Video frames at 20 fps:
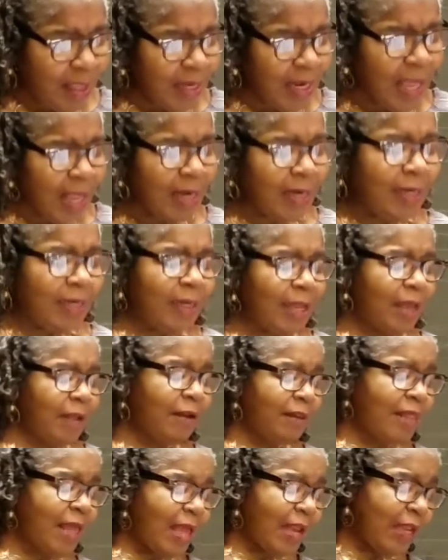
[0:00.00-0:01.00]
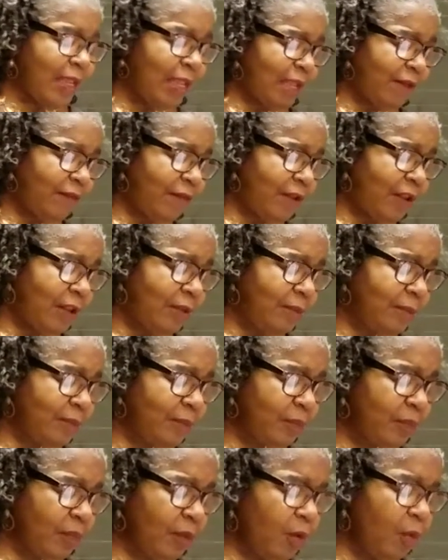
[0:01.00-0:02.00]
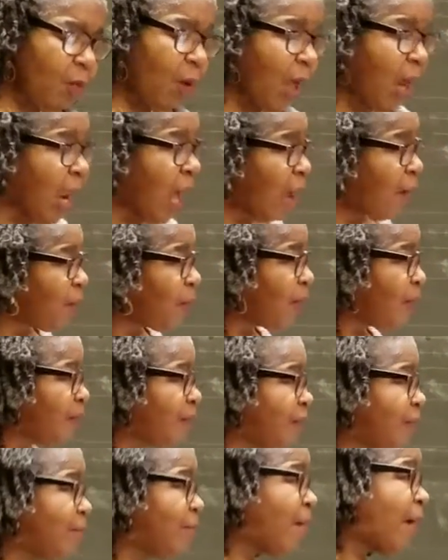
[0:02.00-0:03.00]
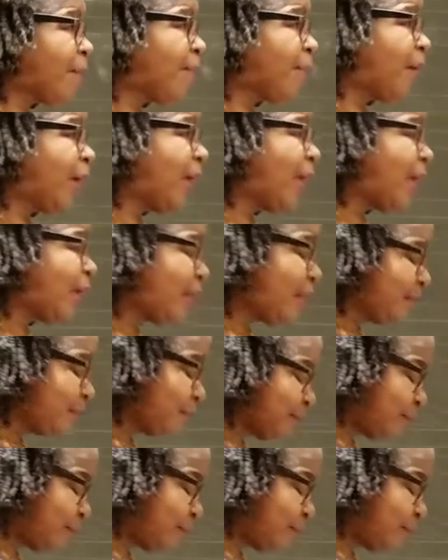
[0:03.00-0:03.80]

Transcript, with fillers: Now, later that evening, while I was in my bed,